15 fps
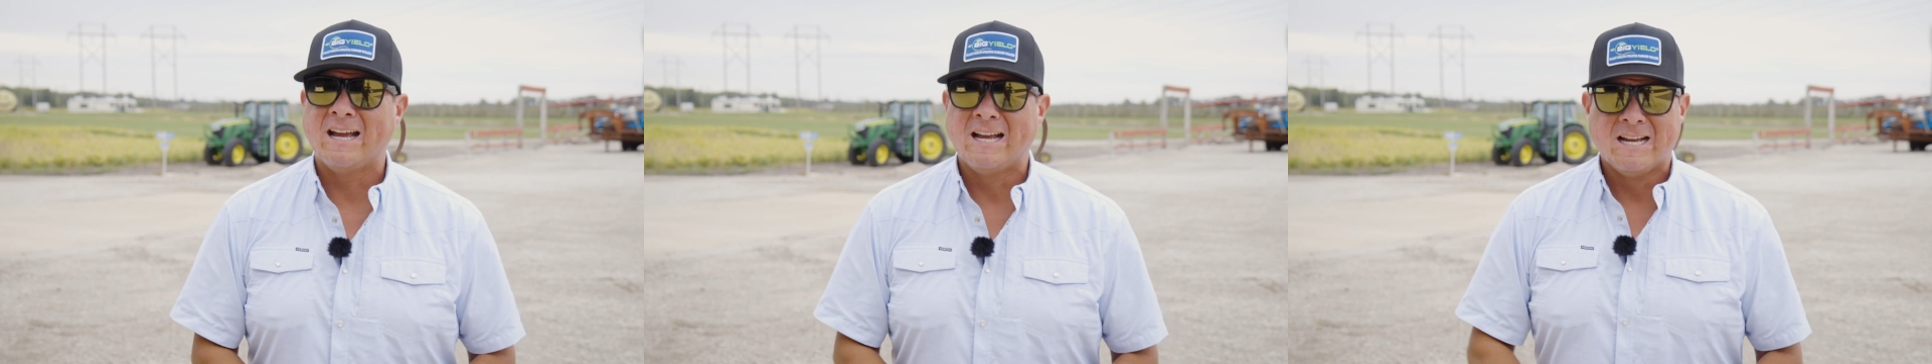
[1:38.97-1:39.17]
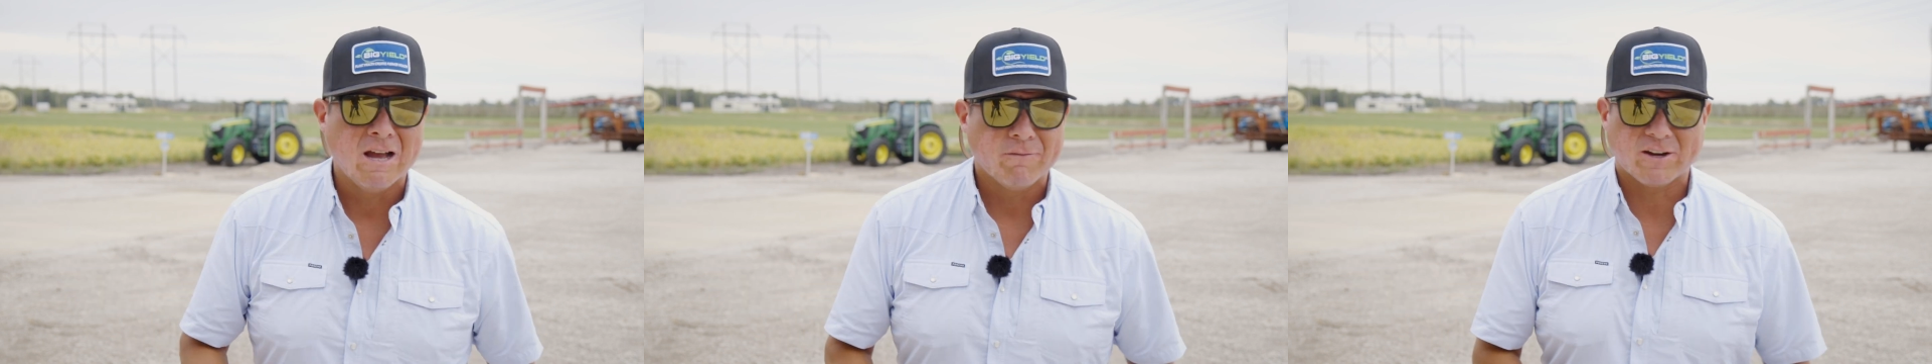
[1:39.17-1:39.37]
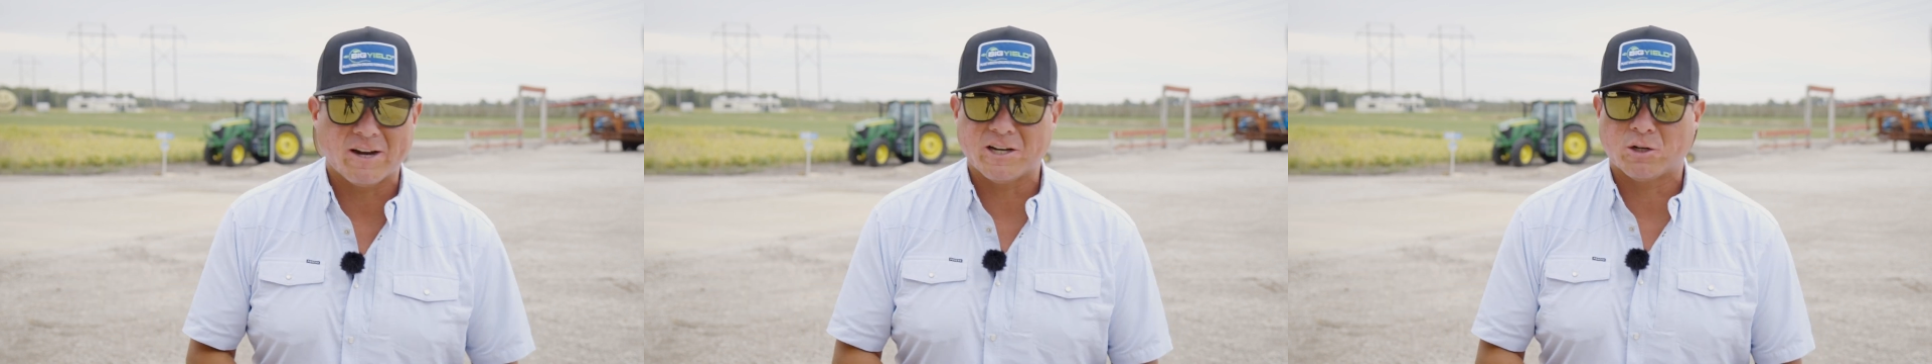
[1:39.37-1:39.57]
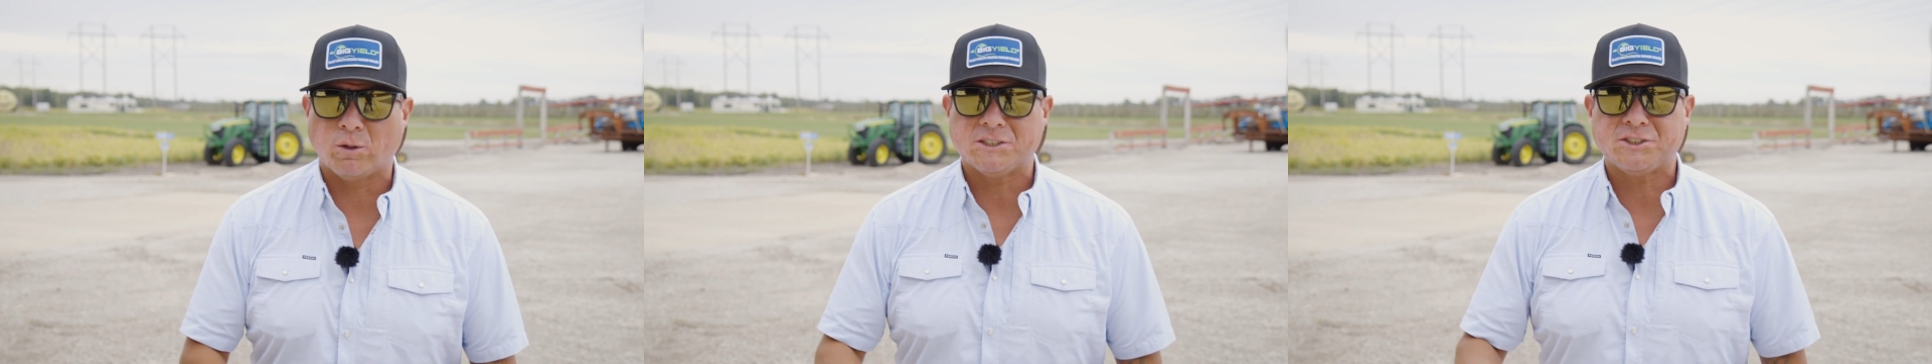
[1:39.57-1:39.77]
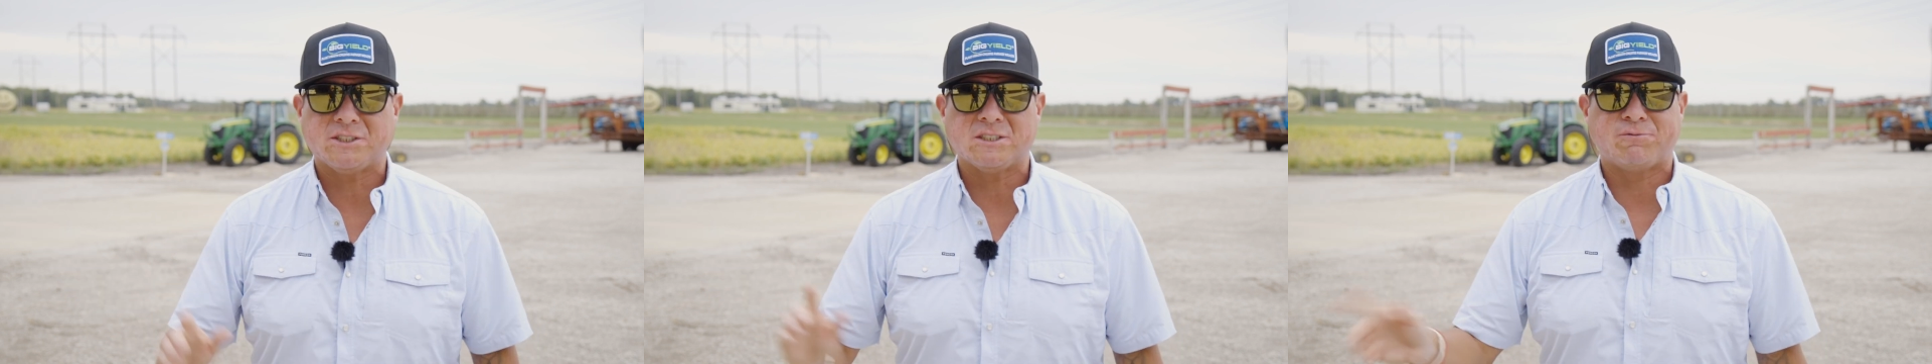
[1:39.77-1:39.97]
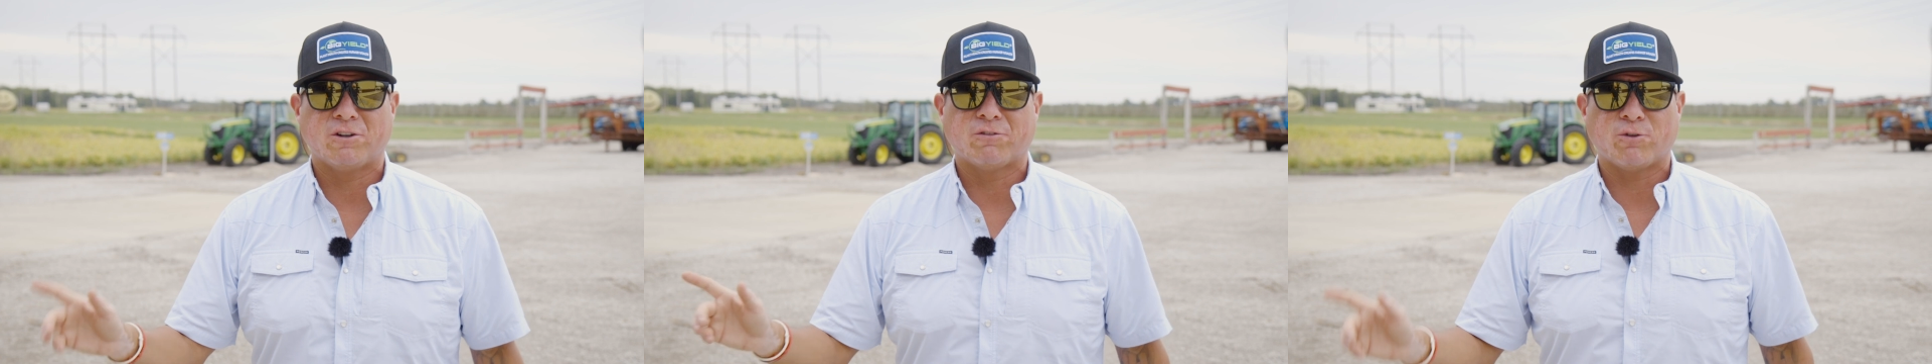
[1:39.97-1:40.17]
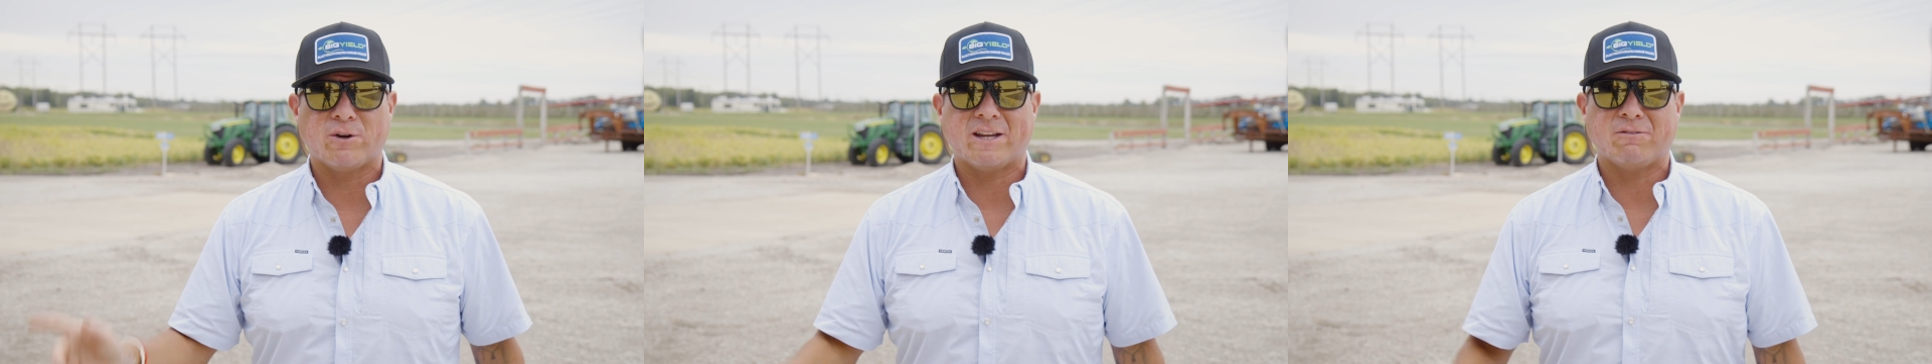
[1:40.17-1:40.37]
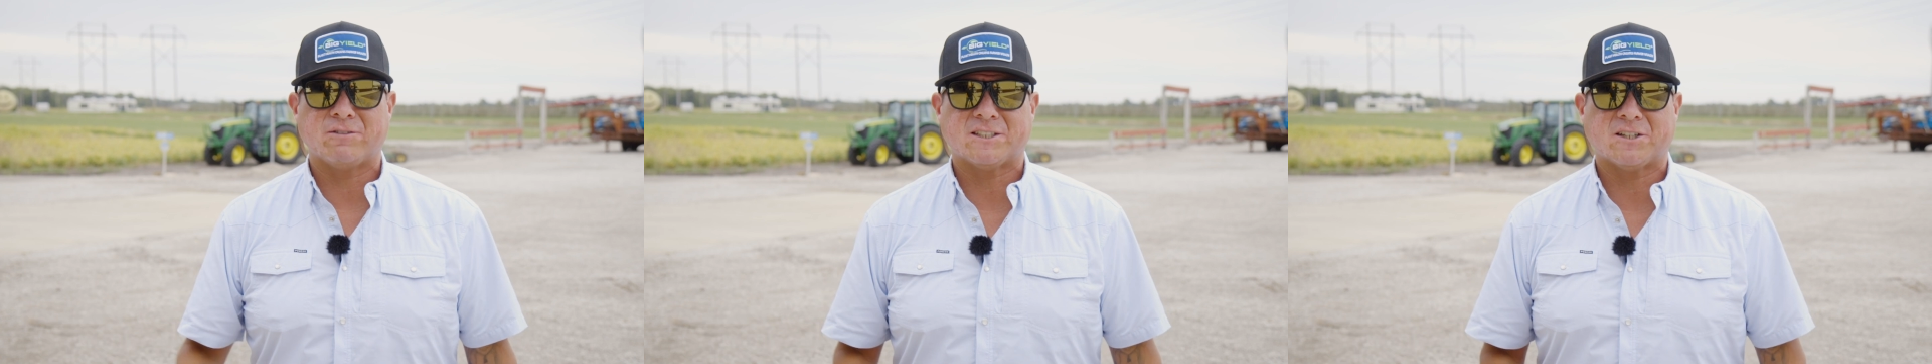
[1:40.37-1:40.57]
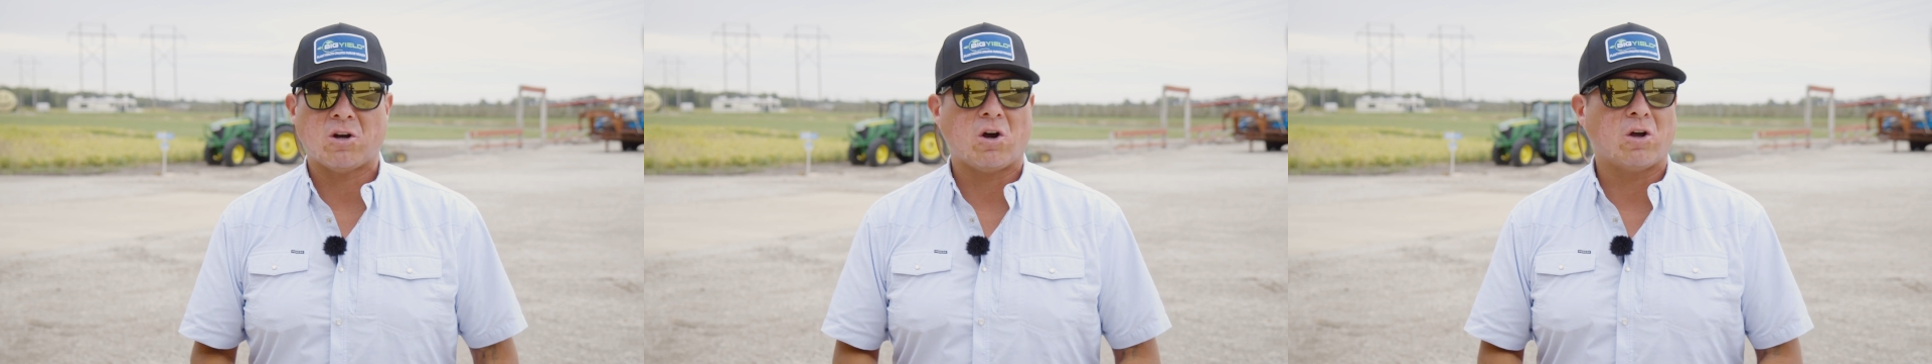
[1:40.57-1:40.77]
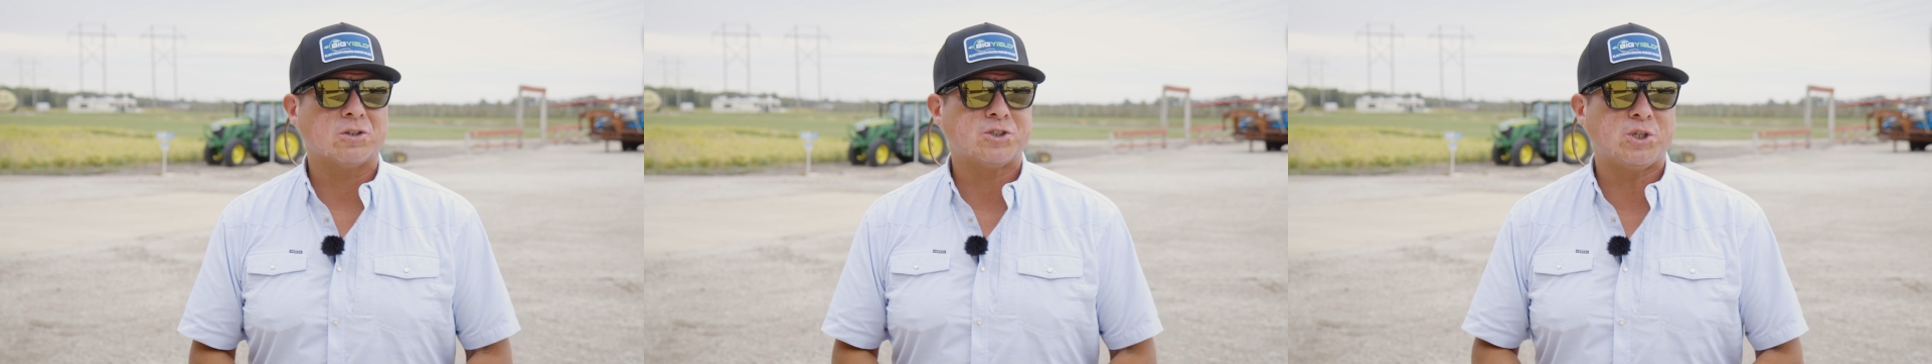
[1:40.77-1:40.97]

If you've got any questions, feel free to give us a call,